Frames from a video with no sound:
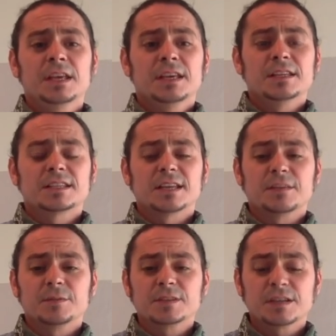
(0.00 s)
is that the
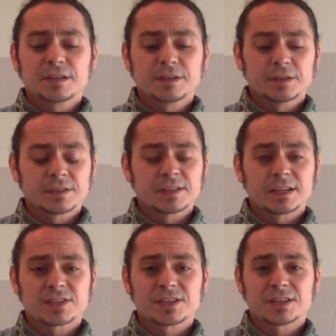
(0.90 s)
materials
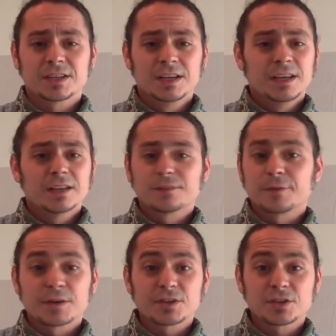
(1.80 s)
section is
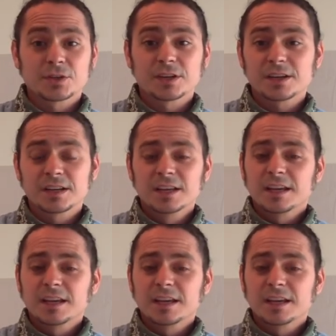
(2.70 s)
very short,